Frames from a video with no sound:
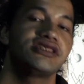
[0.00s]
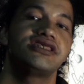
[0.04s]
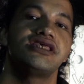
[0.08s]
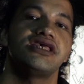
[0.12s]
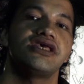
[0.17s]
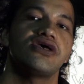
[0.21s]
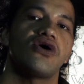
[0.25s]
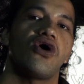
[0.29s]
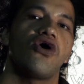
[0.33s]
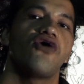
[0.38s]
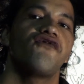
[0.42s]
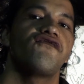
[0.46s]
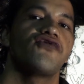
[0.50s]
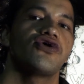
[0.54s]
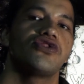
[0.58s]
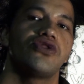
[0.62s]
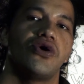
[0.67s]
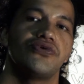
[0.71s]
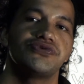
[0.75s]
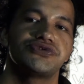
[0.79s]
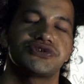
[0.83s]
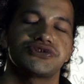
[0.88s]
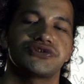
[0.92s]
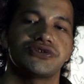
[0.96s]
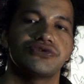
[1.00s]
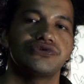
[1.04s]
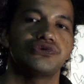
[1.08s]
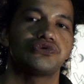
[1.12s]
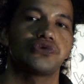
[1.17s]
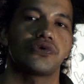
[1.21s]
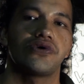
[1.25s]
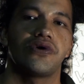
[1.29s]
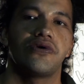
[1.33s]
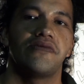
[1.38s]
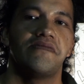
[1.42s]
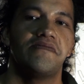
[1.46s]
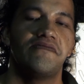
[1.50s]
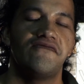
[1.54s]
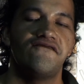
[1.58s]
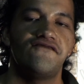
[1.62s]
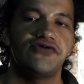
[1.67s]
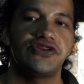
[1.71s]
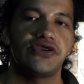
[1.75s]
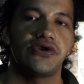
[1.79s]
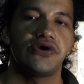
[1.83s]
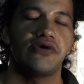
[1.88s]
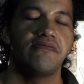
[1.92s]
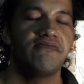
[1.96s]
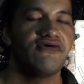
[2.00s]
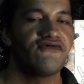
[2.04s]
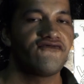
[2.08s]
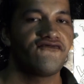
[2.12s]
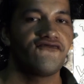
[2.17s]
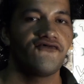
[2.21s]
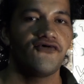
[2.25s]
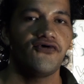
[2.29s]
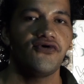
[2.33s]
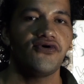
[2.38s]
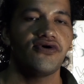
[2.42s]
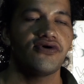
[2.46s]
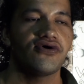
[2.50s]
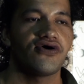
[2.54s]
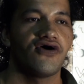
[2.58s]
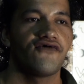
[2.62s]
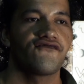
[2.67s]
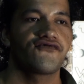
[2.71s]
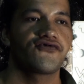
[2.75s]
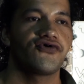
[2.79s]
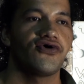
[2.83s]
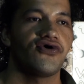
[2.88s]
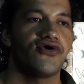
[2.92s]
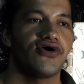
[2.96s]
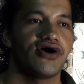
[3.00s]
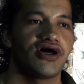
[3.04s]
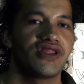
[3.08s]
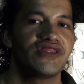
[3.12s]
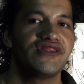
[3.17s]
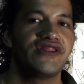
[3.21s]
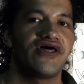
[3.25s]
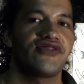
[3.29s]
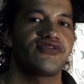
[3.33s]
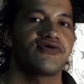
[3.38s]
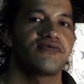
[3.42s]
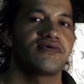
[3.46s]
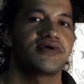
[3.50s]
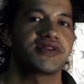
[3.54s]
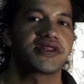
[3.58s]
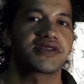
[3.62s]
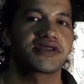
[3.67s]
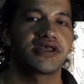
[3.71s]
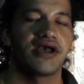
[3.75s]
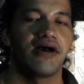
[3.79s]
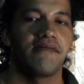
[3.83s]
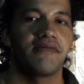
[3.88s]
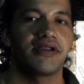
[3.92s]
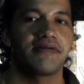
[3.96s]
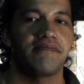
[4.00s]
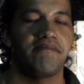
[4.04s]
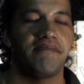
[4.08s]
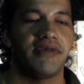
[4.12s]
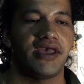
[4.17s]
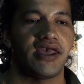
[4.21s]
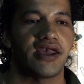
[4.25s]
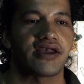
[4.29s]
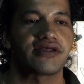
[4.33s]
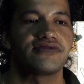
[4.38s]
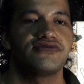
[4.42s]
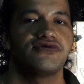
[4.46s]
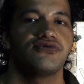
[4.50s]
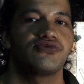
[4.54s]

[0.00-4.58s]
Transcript: gear overload syndrome video before. I've got another one coming back.